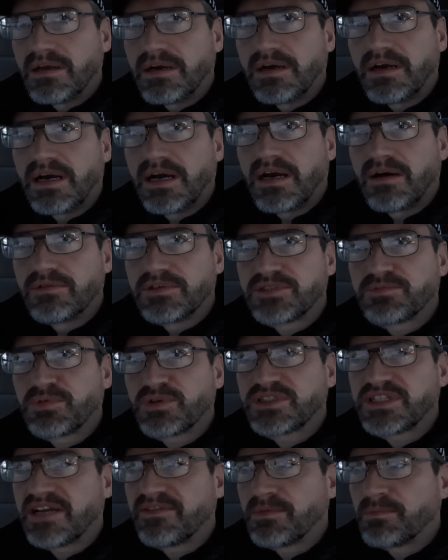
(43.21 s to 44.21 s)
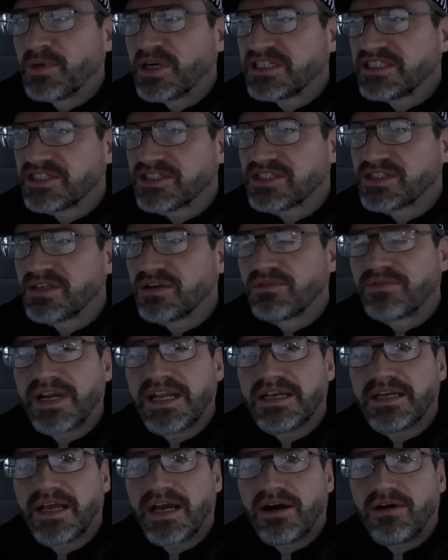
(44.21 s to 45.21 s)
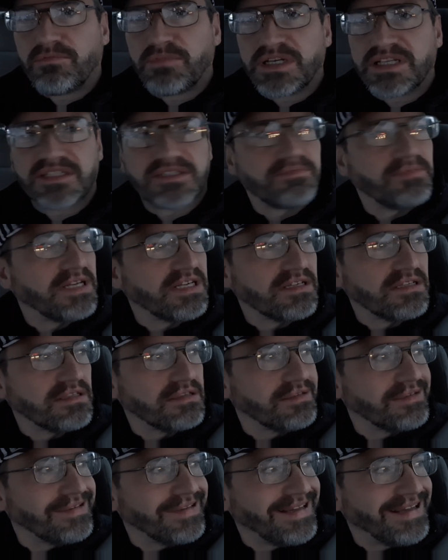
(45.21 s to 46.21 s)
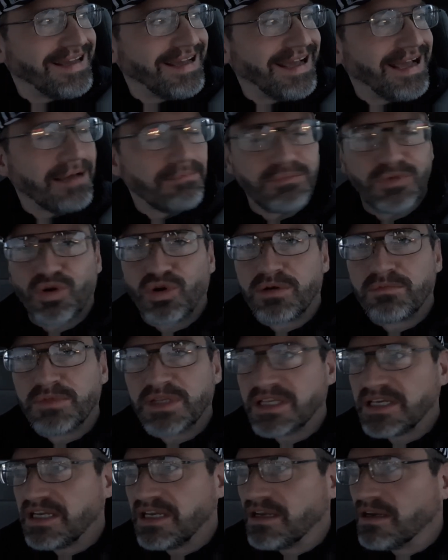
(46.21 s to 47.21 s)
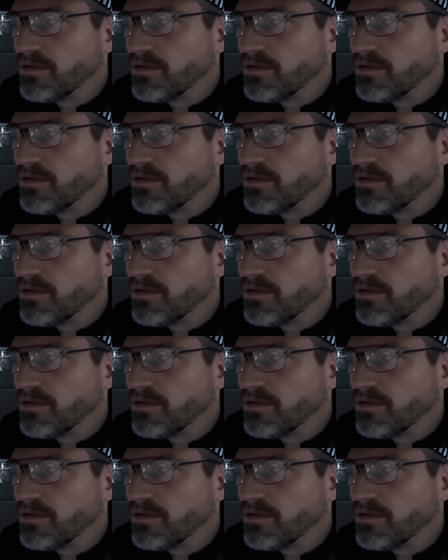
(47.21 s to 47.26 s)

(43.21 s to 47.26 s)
Uh, we're supposed to have a bunch of snow right now, but it's been an abnormally